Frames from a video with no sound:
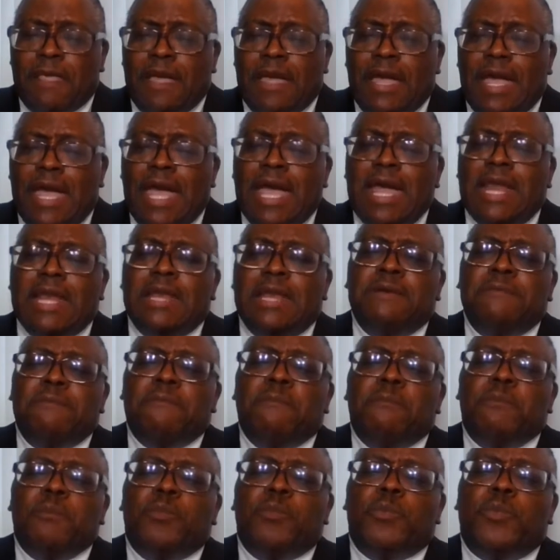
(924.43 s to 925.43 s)
and
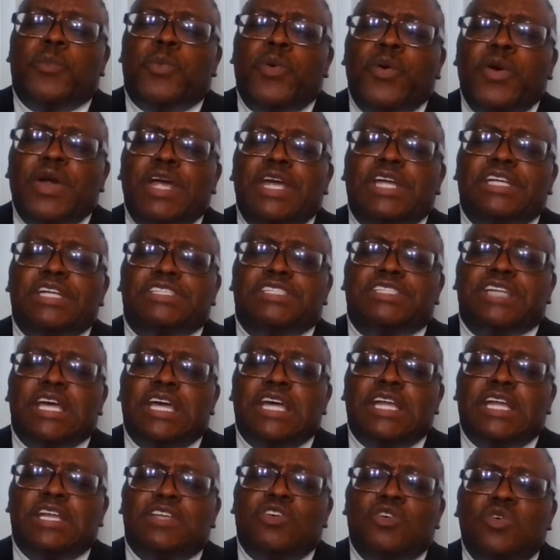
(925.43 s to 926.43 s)
preach
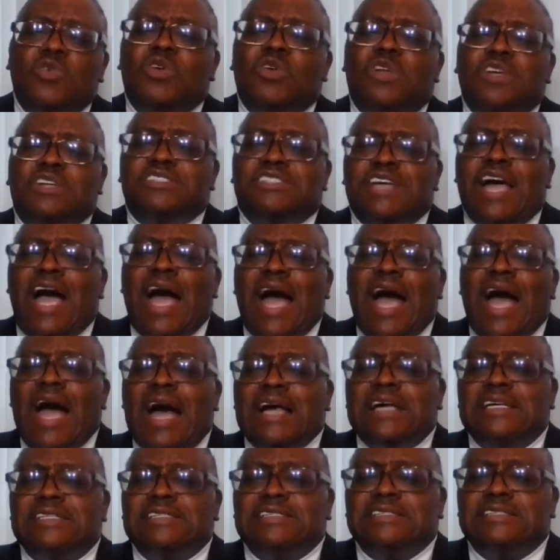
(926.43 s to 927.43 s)
and
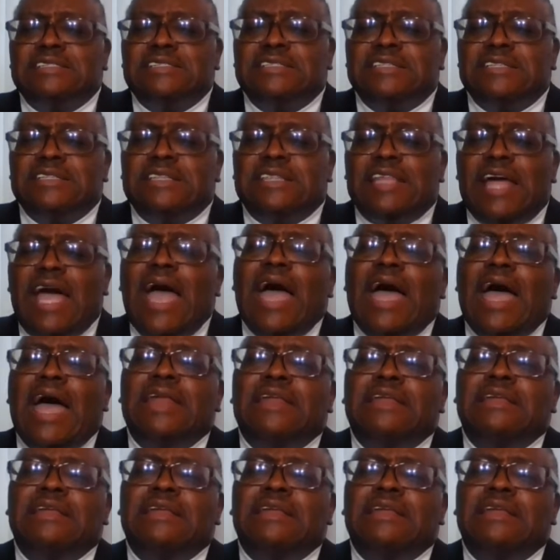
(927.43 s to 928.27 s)
eulogize that